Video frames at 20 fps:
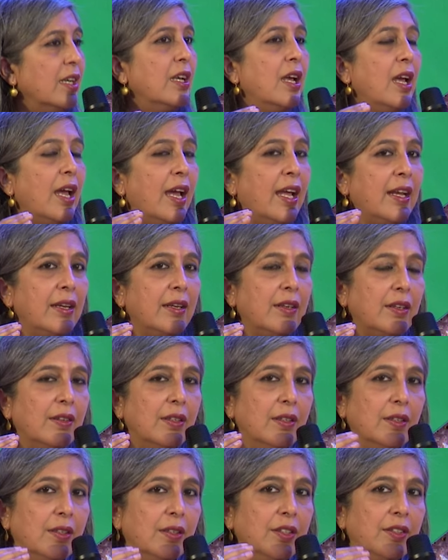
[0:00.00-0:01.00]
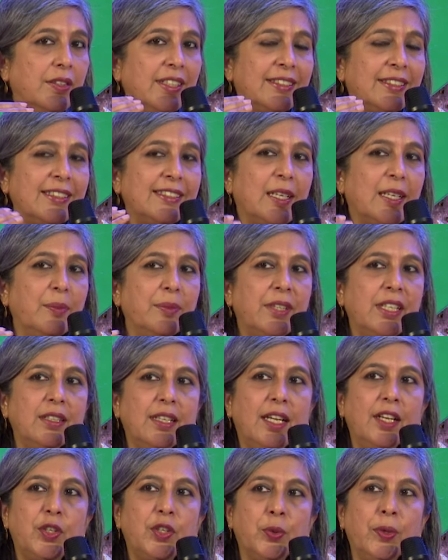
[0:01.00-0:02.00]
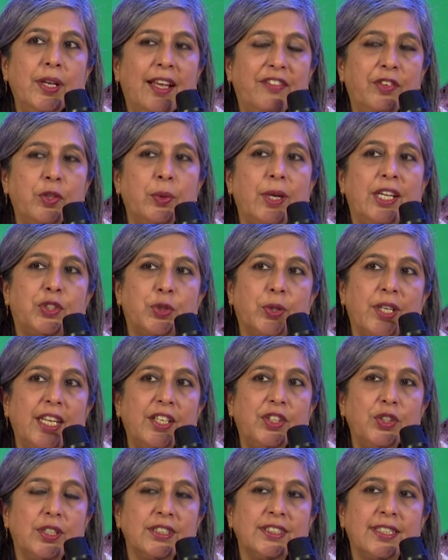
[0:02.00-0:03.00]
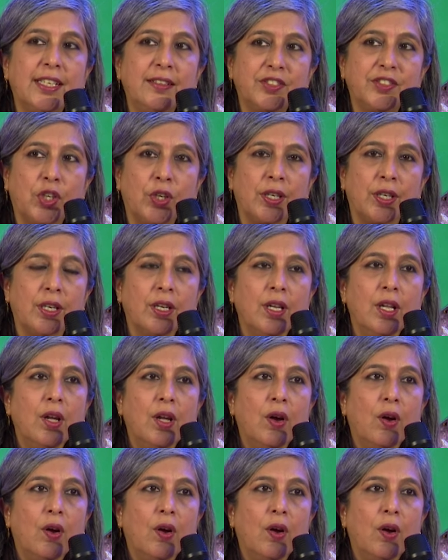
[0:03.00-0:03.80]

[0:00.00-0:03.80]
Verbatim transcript: And this is something that you will have to educate yourselves on, right.